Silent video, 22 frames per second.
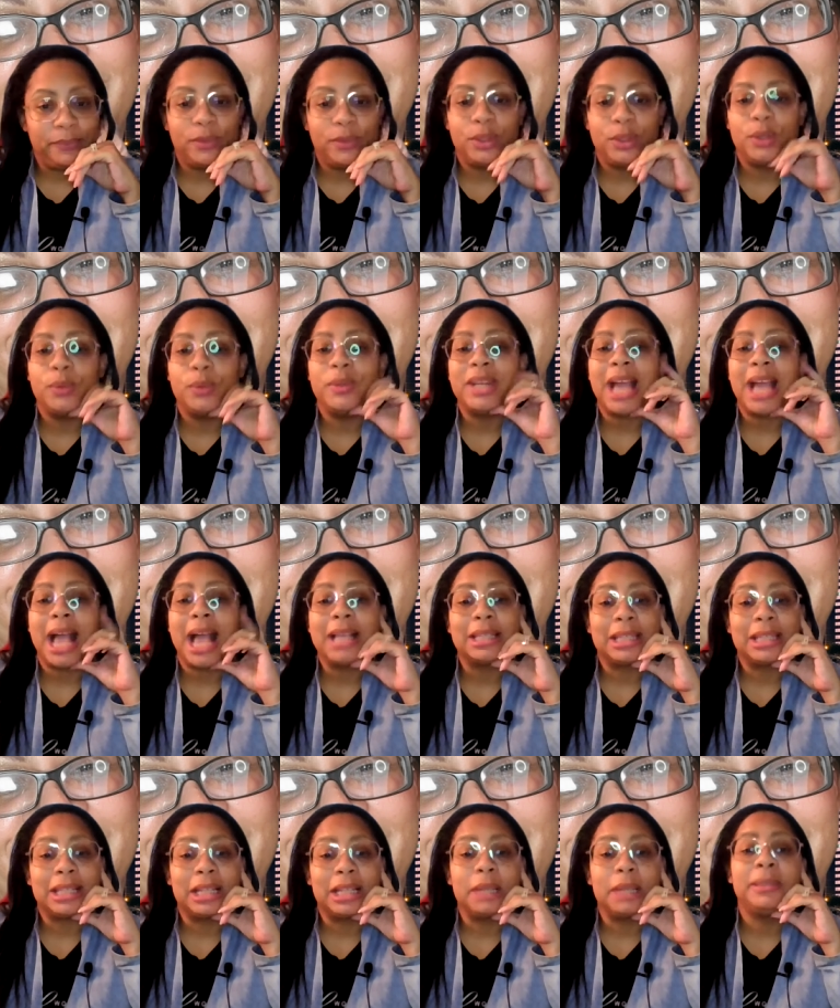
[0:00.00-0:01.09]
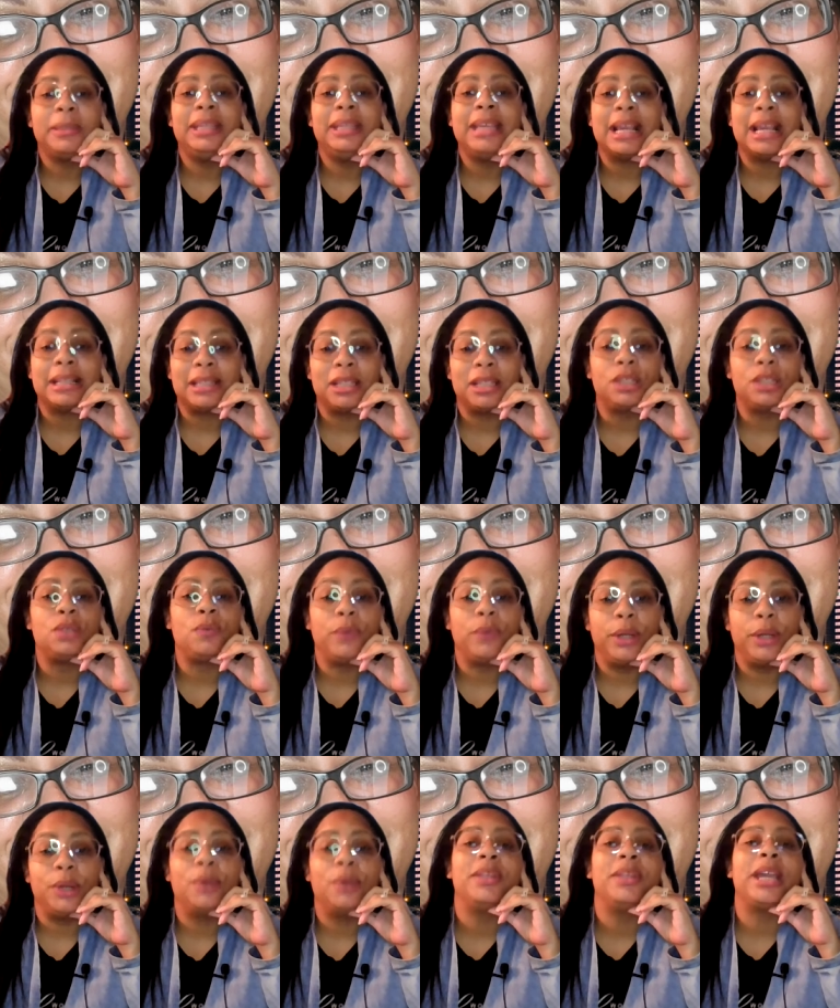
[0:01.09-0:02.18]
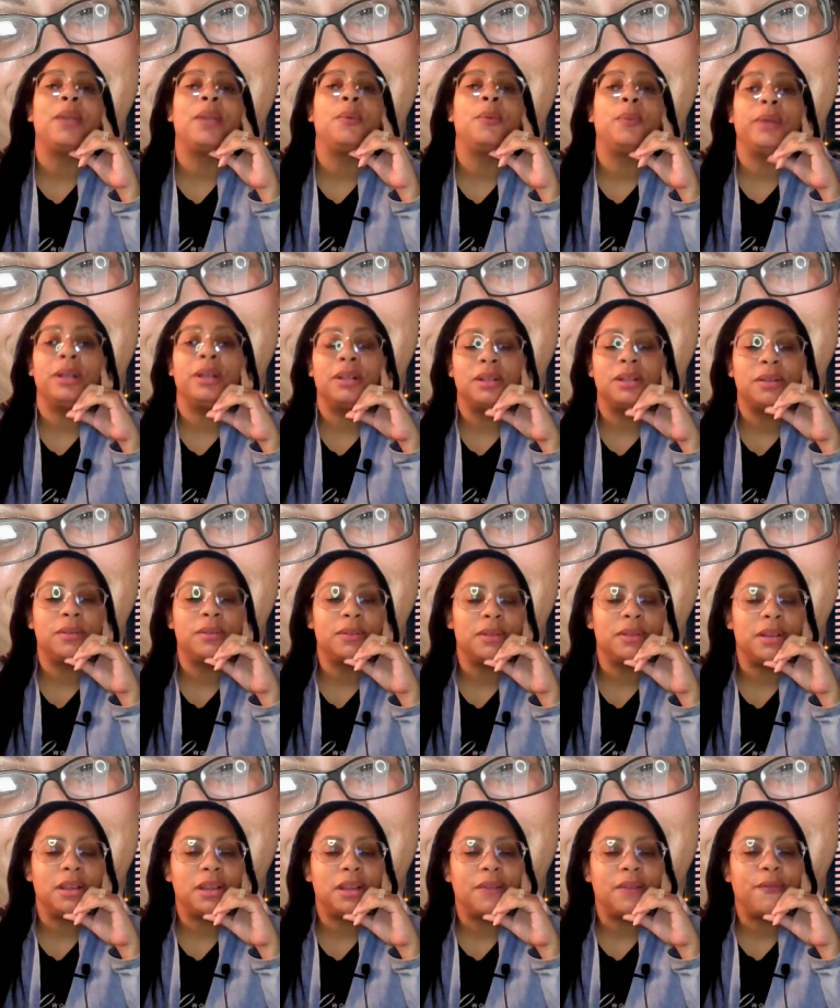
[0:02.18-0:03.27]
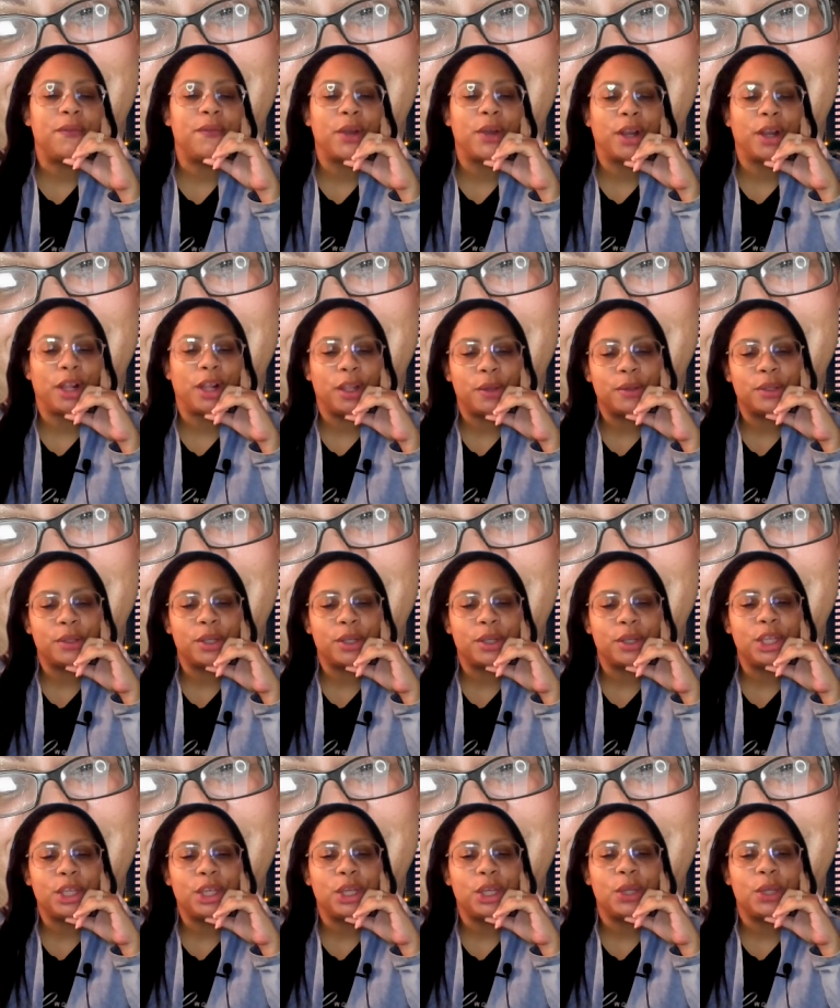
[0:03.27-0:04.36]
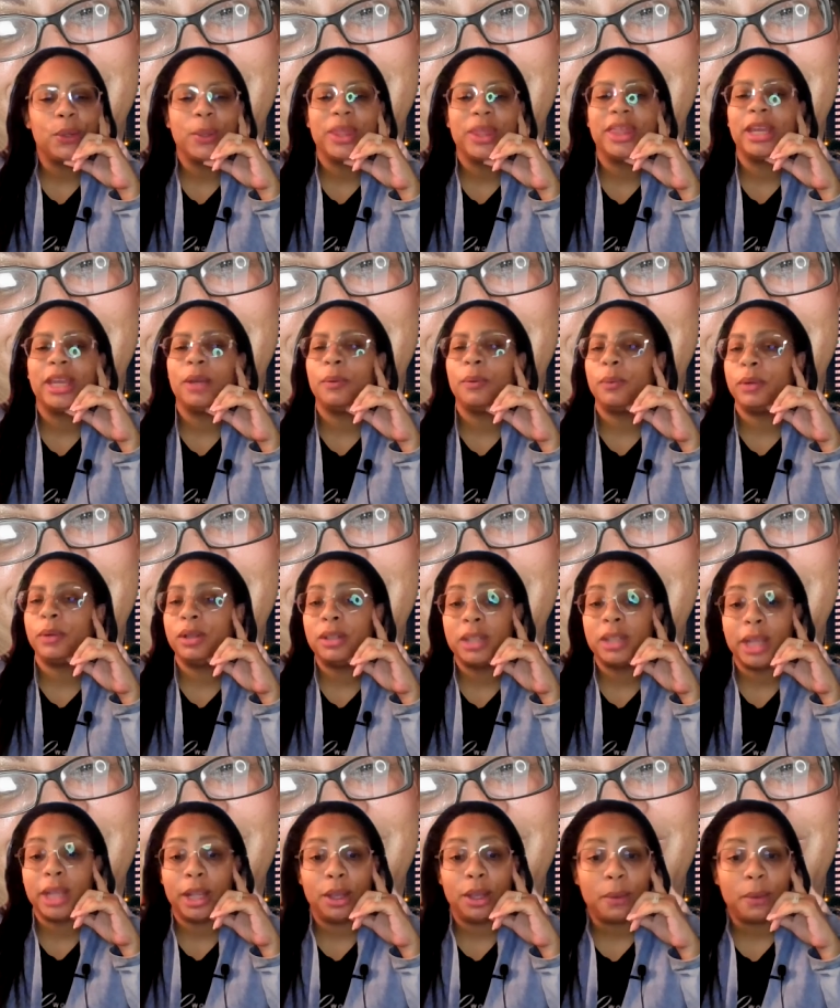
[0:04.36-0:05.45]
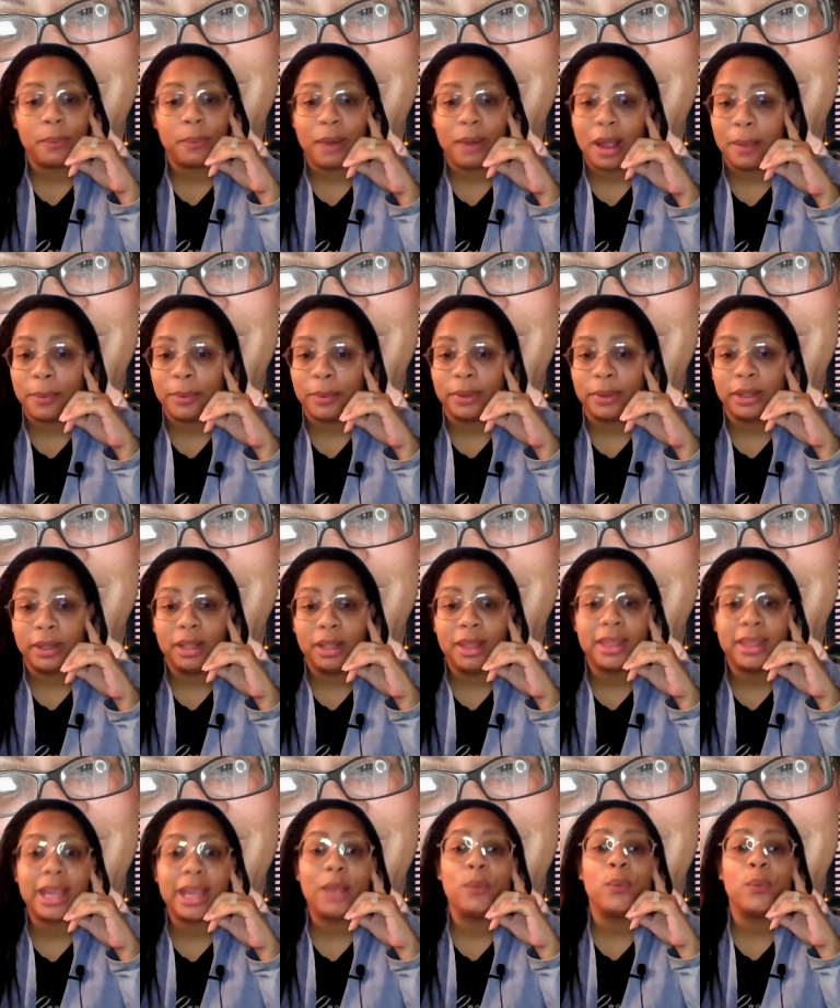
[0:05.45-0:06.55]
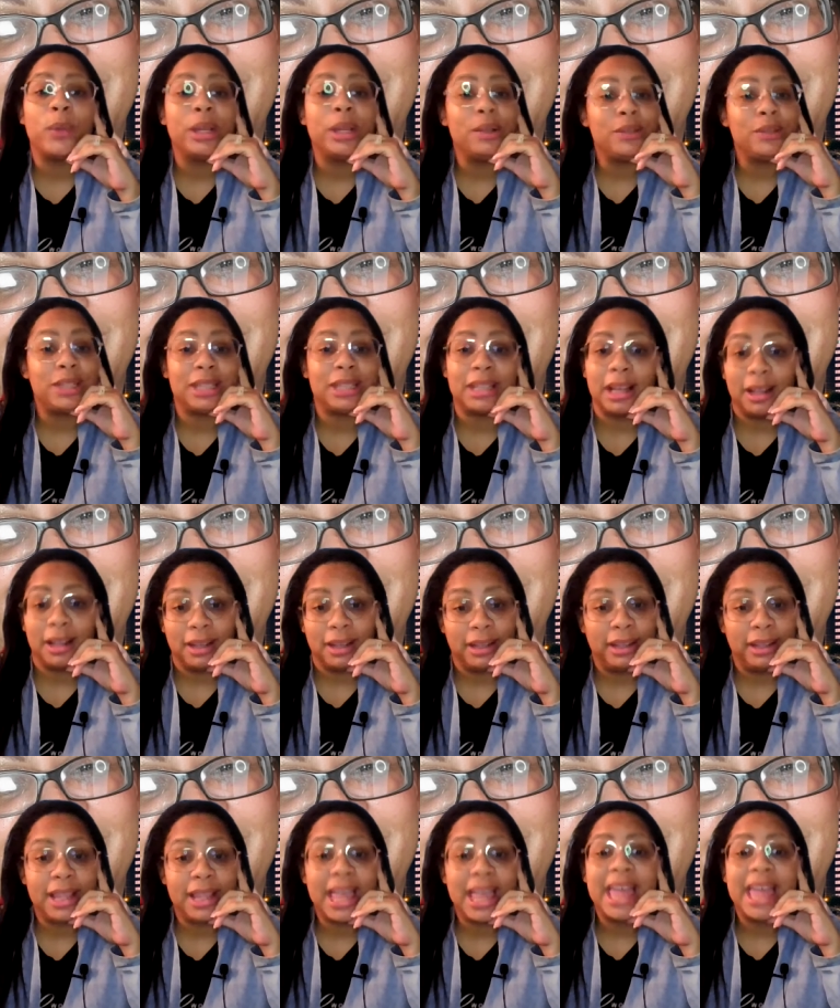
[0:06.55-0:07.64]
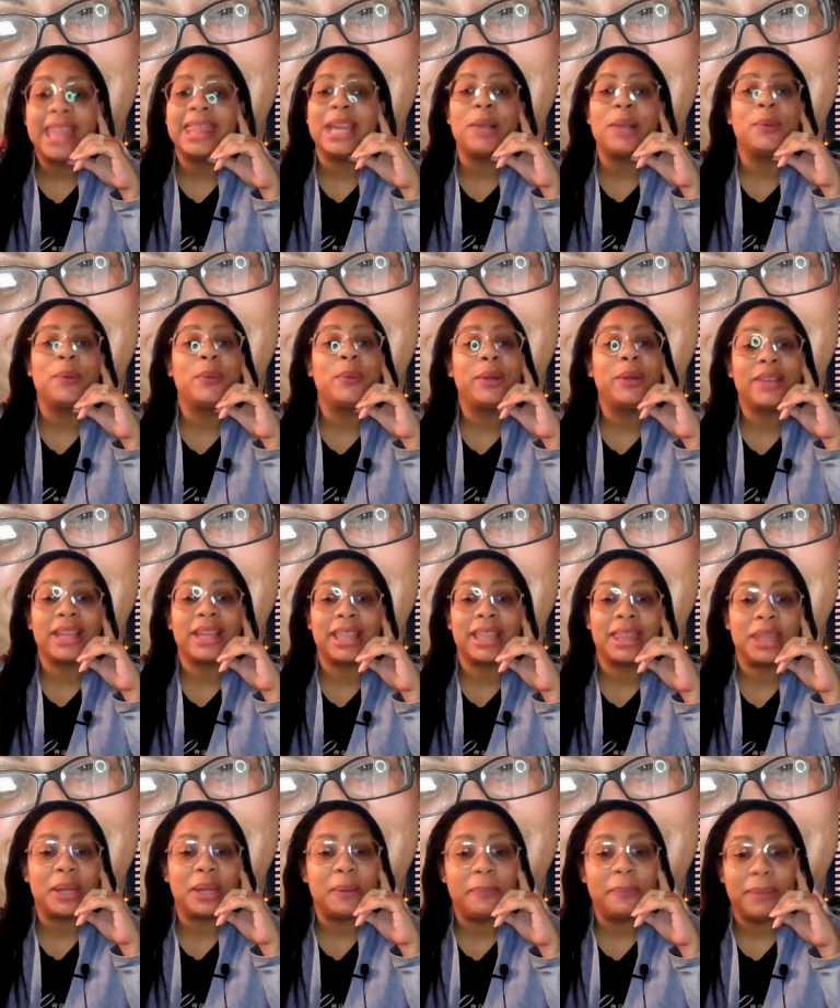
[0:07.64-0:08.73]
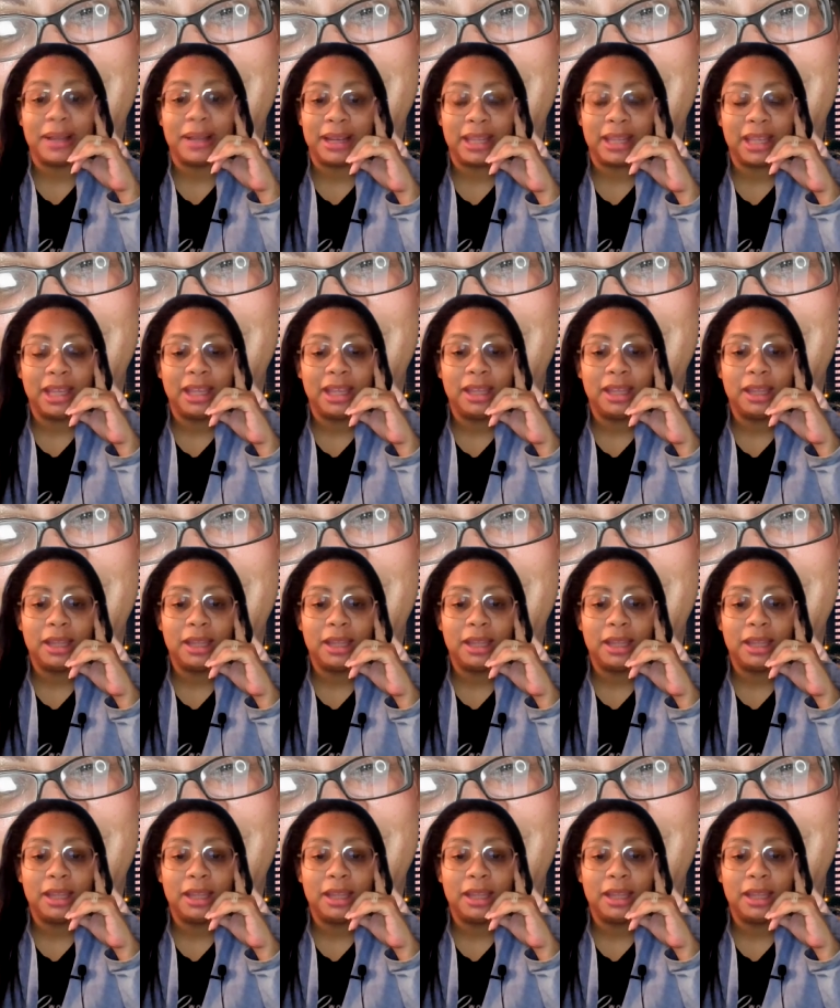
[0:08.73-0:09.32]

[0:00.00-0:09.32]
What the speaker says: Do not sleep. Yes, it's real. They will foreclose on you. They will take your property. They will sell it. They will get their money.